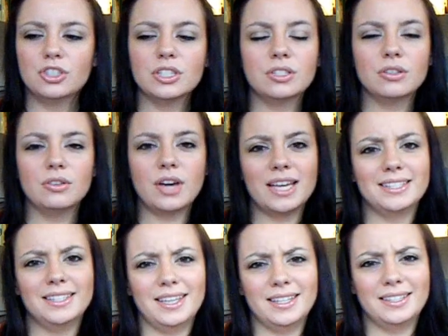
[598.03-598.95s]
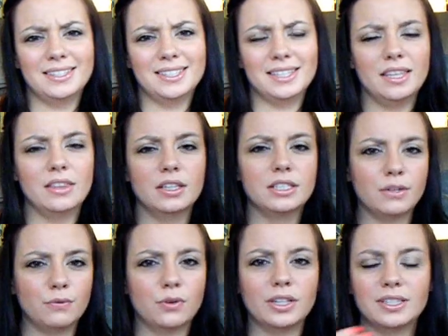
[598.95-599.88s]
just so you guys can see the
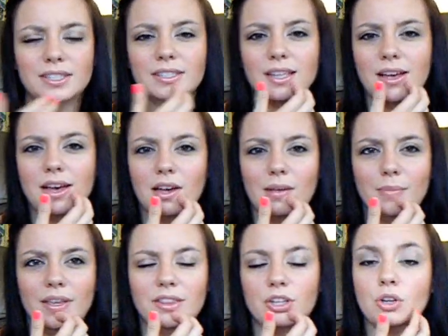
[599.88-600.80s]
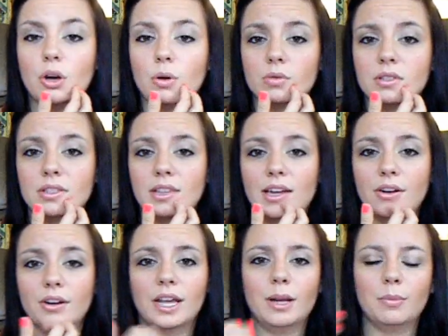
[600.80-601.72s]
difference um, in the notes
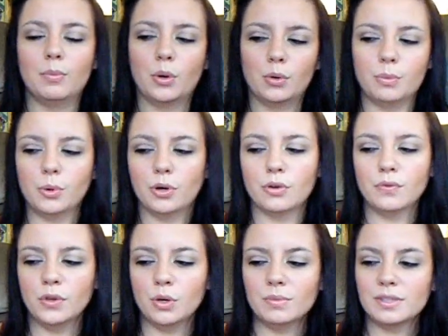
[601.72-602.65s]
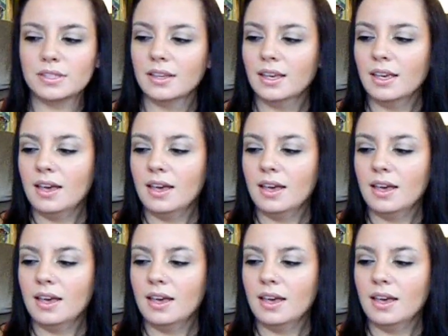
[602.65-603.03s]
that are in both perfumes.